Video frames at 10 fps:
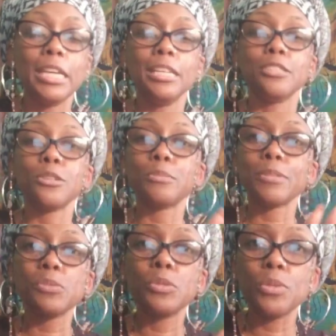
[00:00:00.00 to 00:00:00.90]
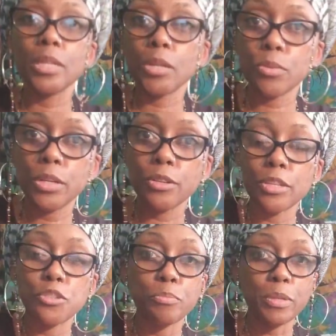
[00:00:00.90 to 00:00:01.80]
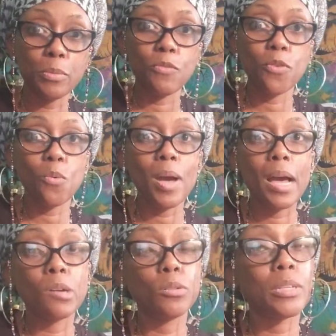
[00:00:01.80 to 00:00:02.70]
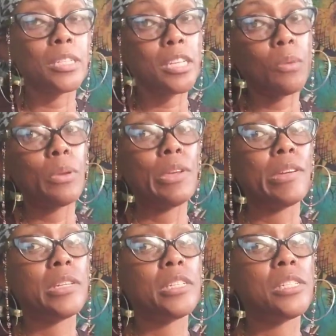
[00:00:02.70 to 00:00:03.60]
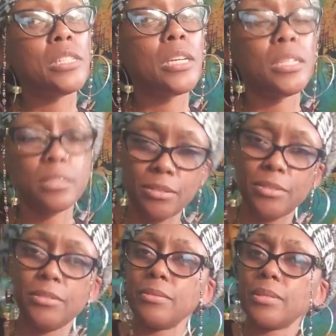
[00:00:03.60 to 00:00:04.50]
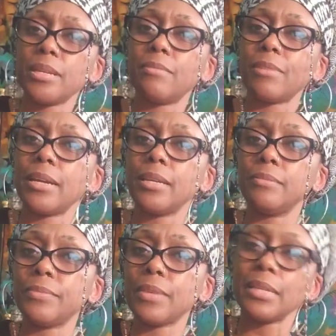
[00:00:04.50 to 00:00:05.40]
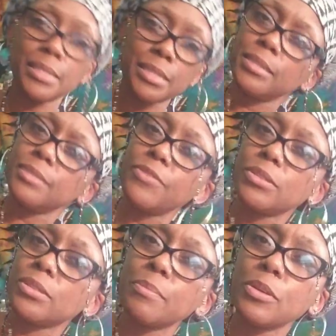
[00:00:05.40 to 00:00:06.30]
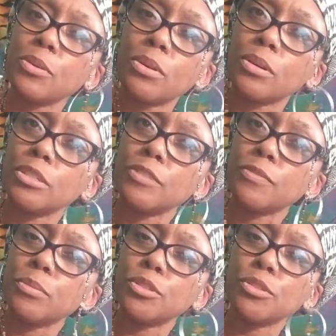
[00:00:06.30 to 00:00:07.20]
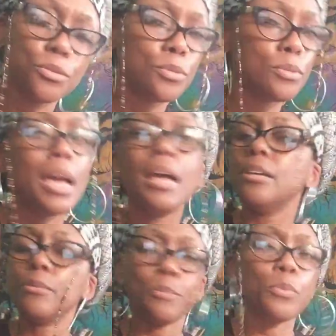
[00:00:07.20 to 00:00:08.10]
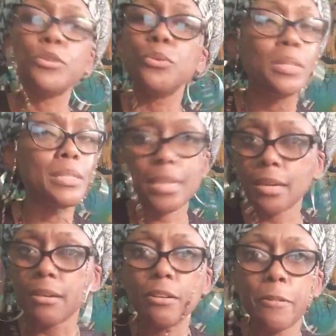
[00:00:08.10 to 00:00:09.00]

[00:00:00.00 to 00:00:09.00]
So especially when you get a reader that you've been with for a while who can tell when your energies change, girl, you don't sound right. I feel something going on different with you. When you can tell,